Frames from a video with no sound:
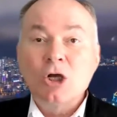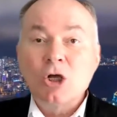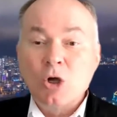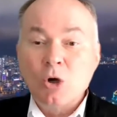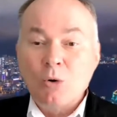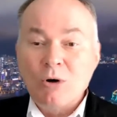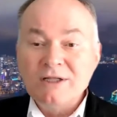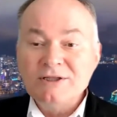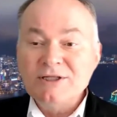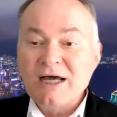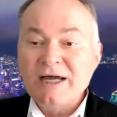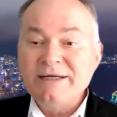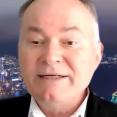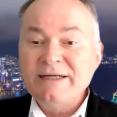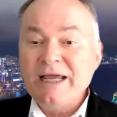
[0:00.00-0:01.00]
Go
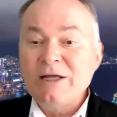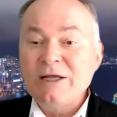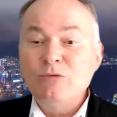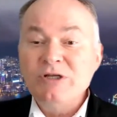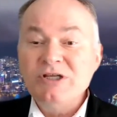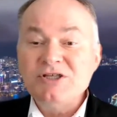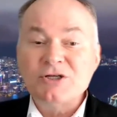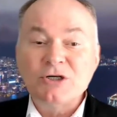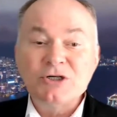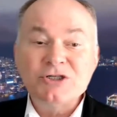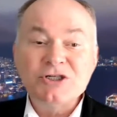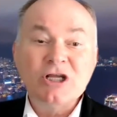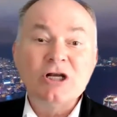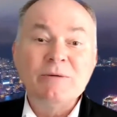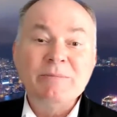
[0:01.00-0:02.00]
online and
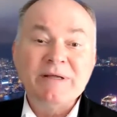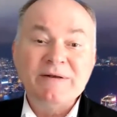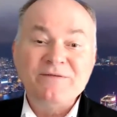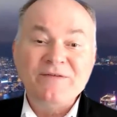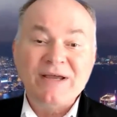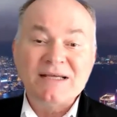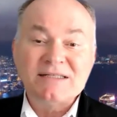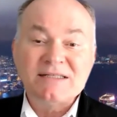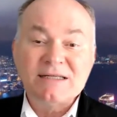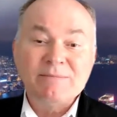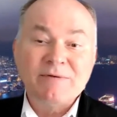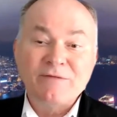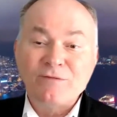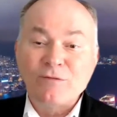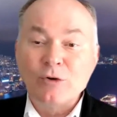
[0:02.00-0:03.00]
research intermittent fasting
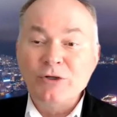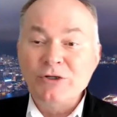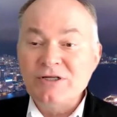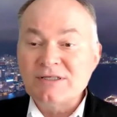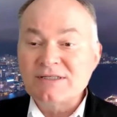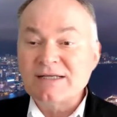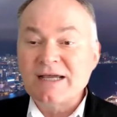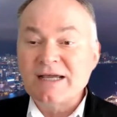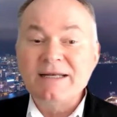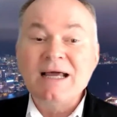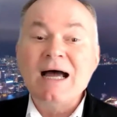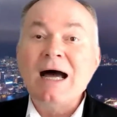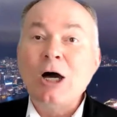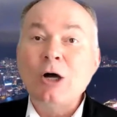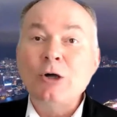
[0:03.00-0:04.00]
before you decide
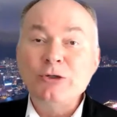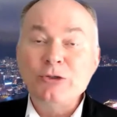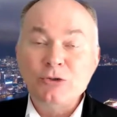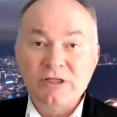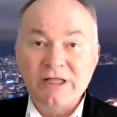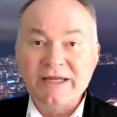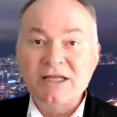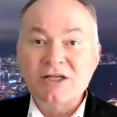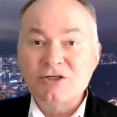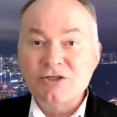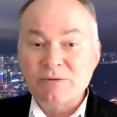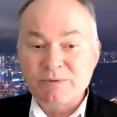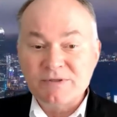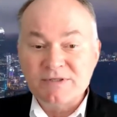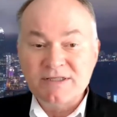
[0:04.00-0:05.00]
how you'd like
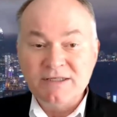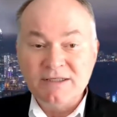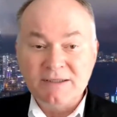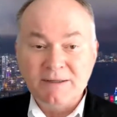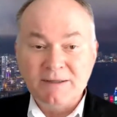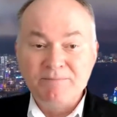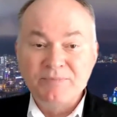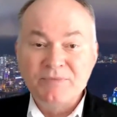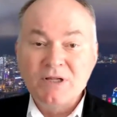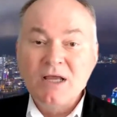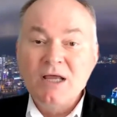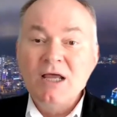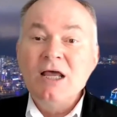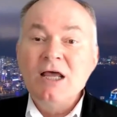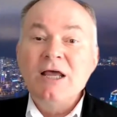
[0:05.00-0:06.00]
to proceed.
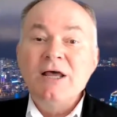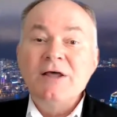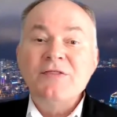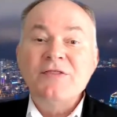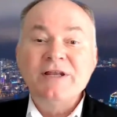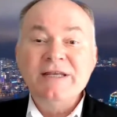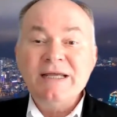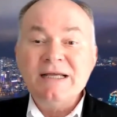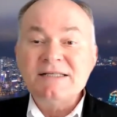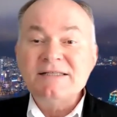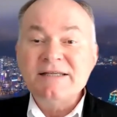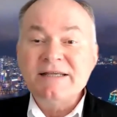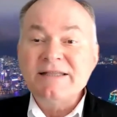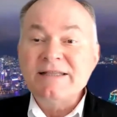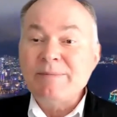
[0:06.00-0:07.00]
The next
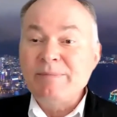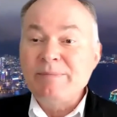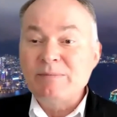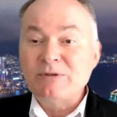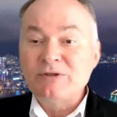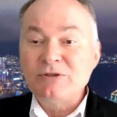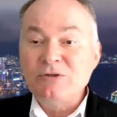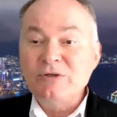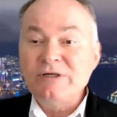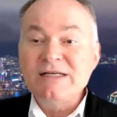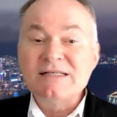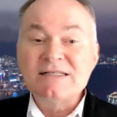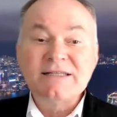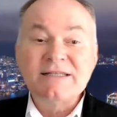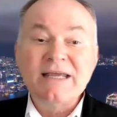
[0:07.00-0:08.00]
thing that people do
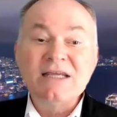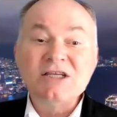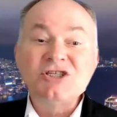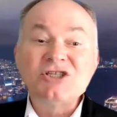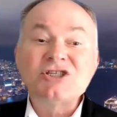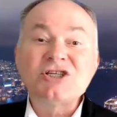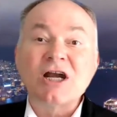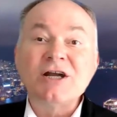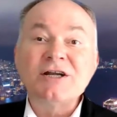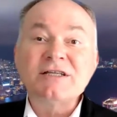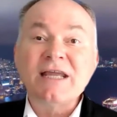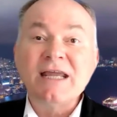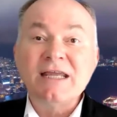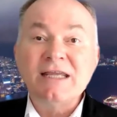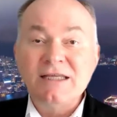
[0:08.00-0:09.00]
is they
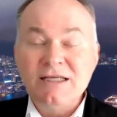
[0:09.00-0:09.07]
start a